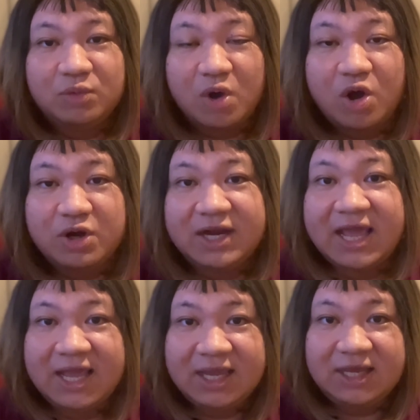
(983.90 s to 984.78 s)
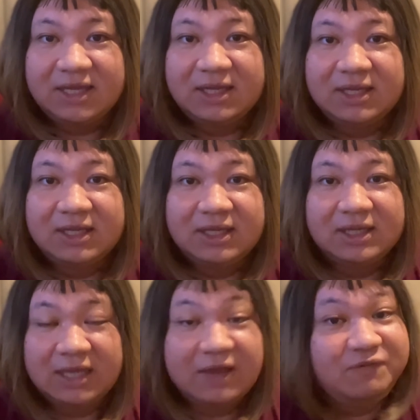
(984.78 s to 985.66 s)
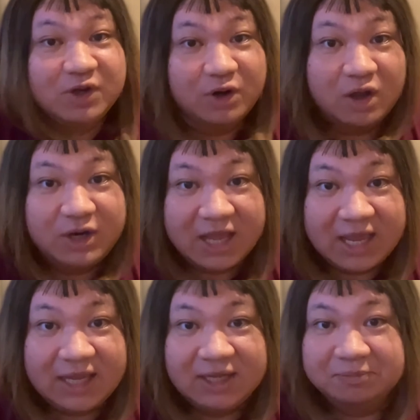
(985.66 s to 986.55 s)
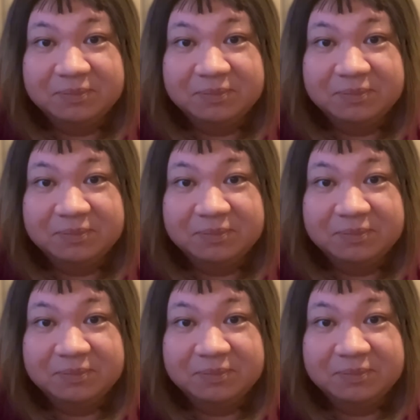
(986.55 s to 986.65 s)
on A. If you're on A,